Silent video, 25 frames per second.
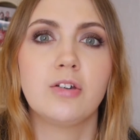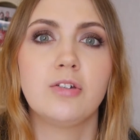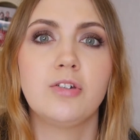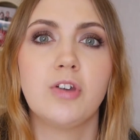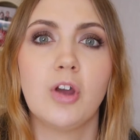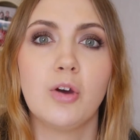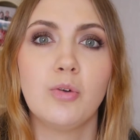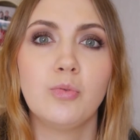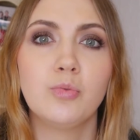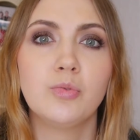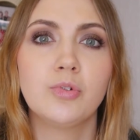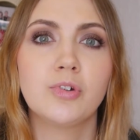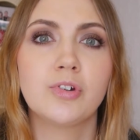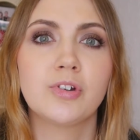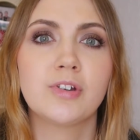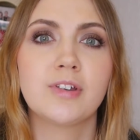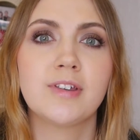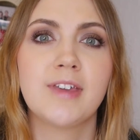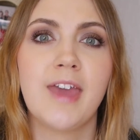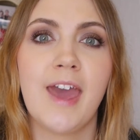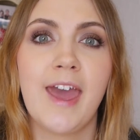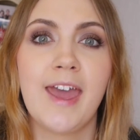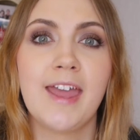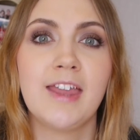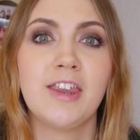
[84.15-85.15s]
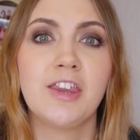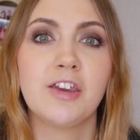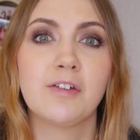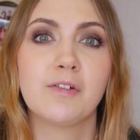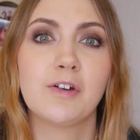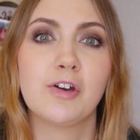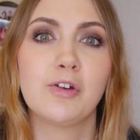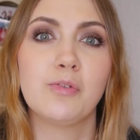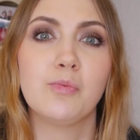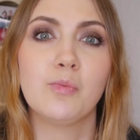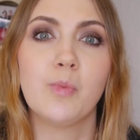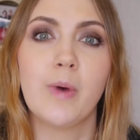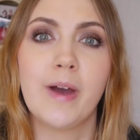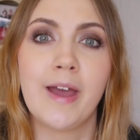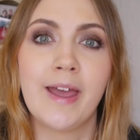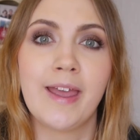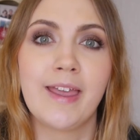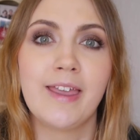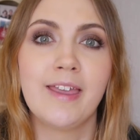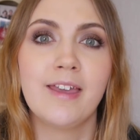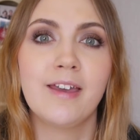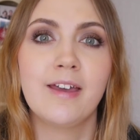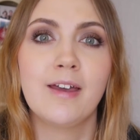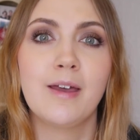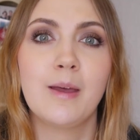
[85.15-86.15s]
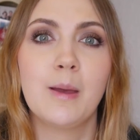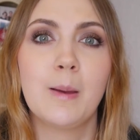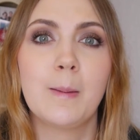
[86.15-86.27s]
don't get in your own way